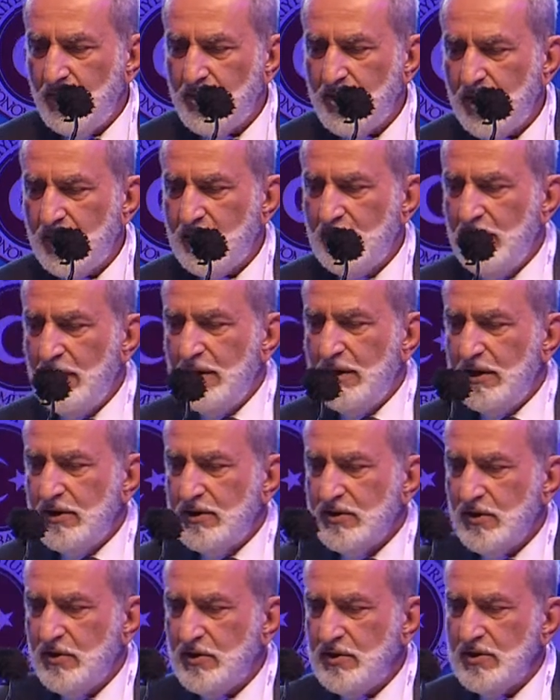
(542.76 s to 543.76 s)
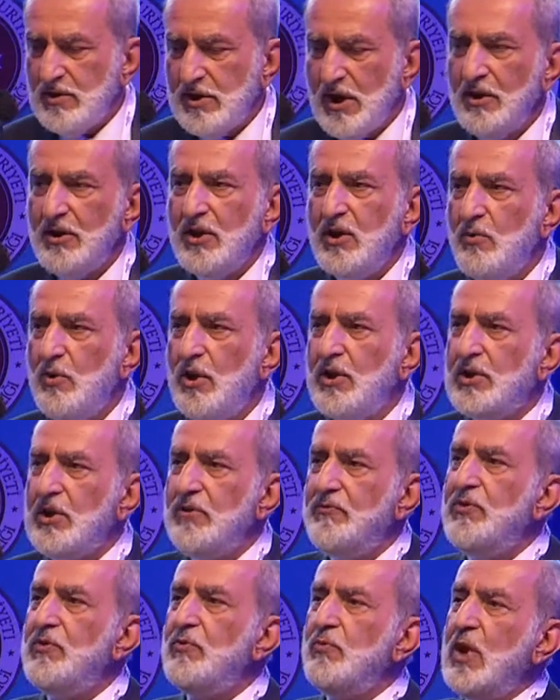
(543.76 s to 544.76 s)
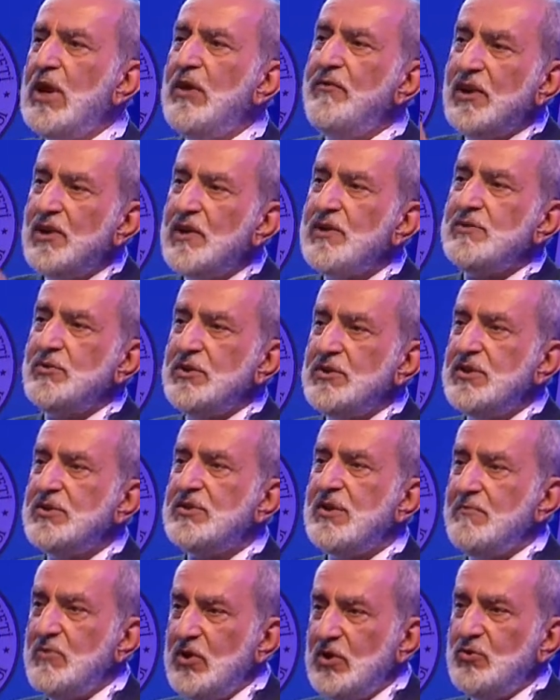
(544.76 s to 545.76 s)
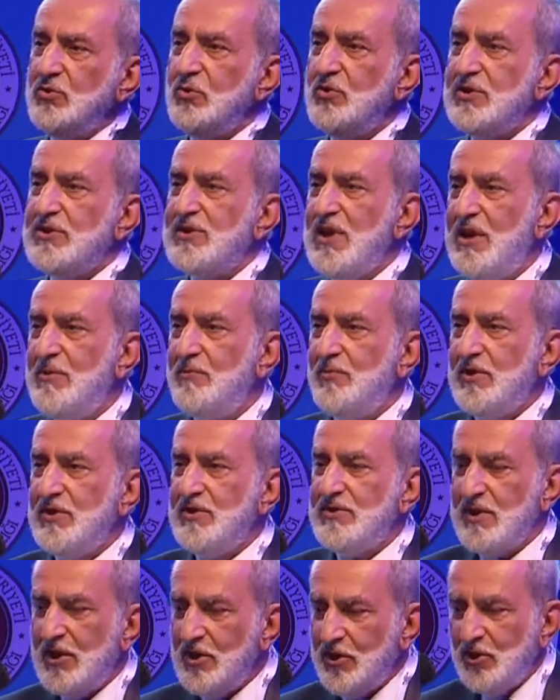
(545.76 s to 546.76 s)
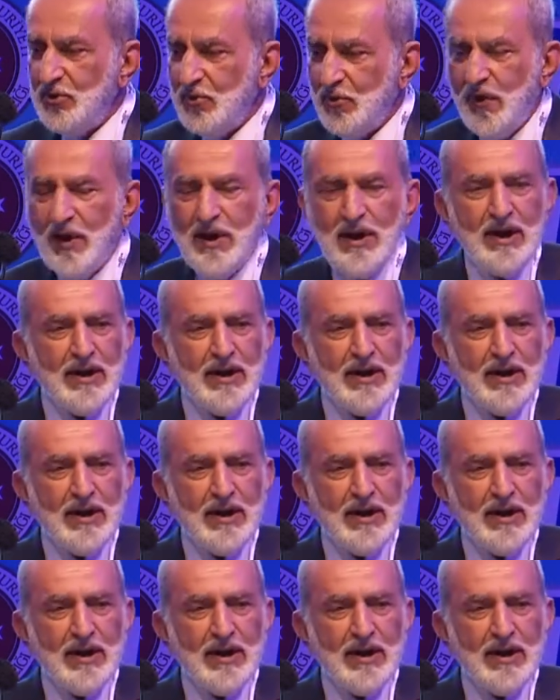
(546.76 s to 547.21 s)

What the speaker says: OK. So this is now going to work. And if you, whenever you see something, do the same, please. Thank you.